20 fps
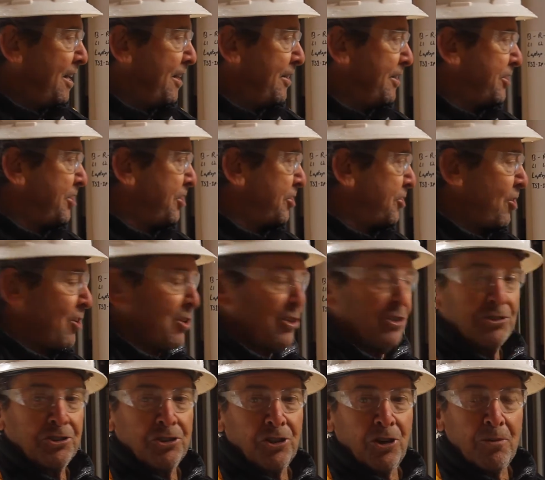This is our
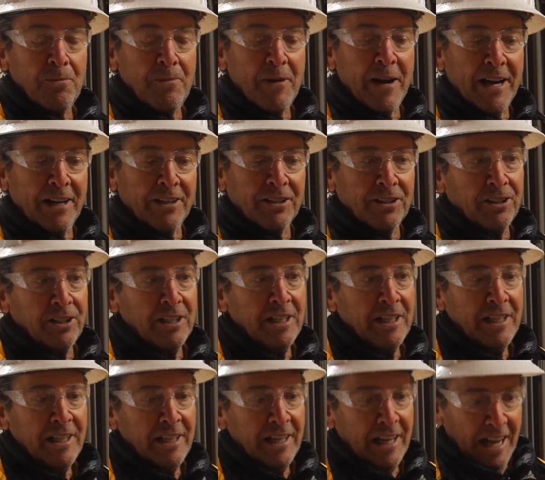control panel,
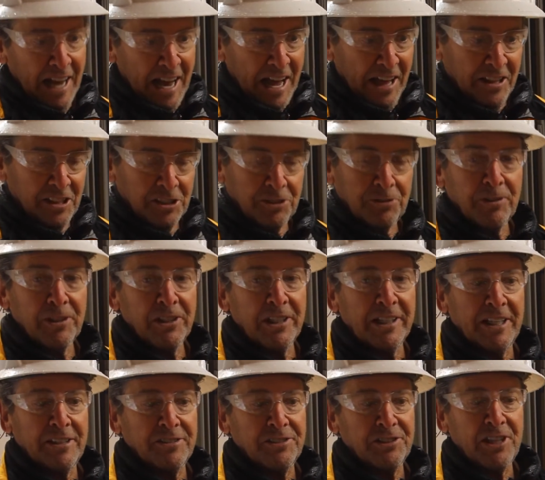and this really
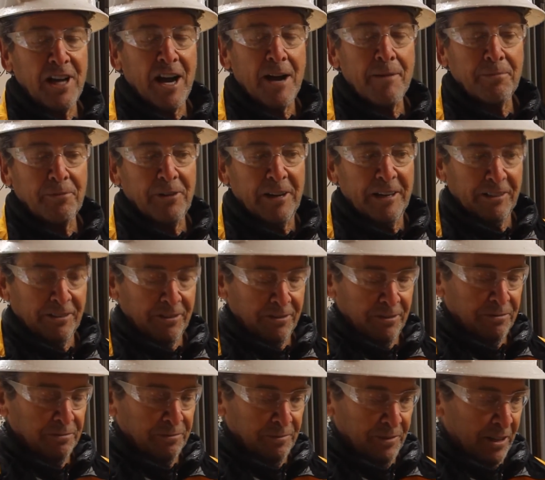gives the operator
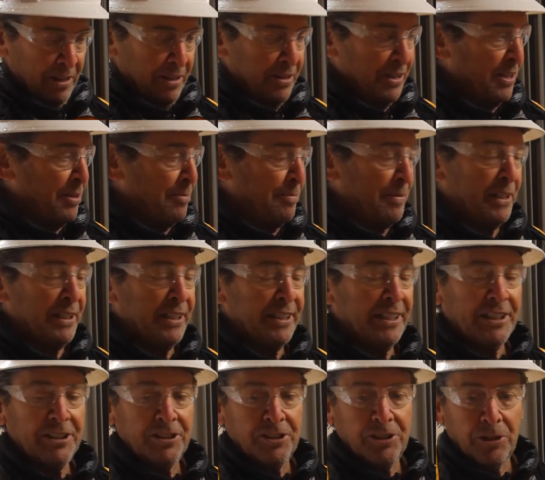the
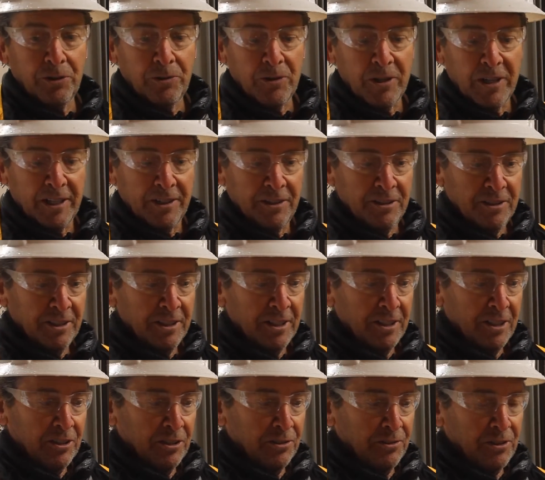ability to
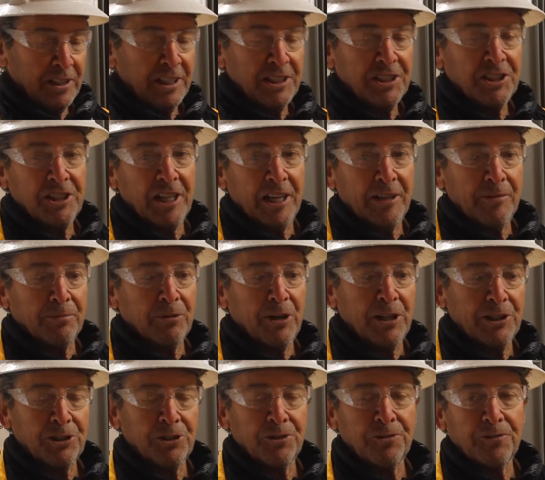really set
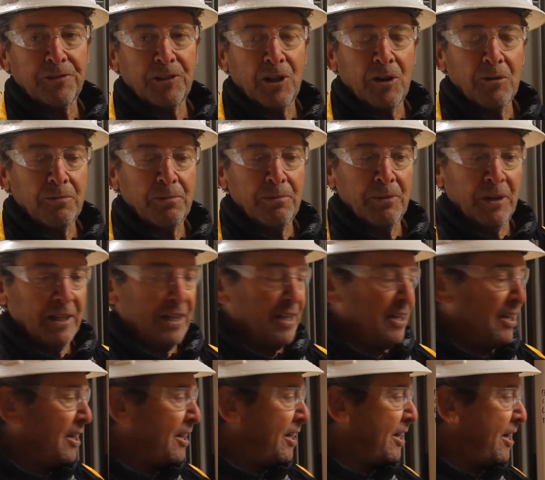pressure and flow
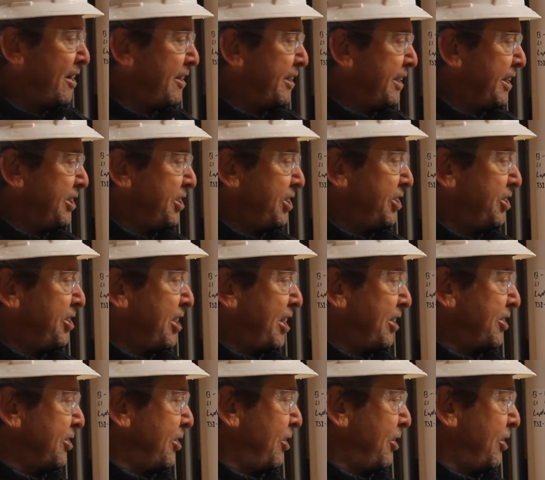on each injection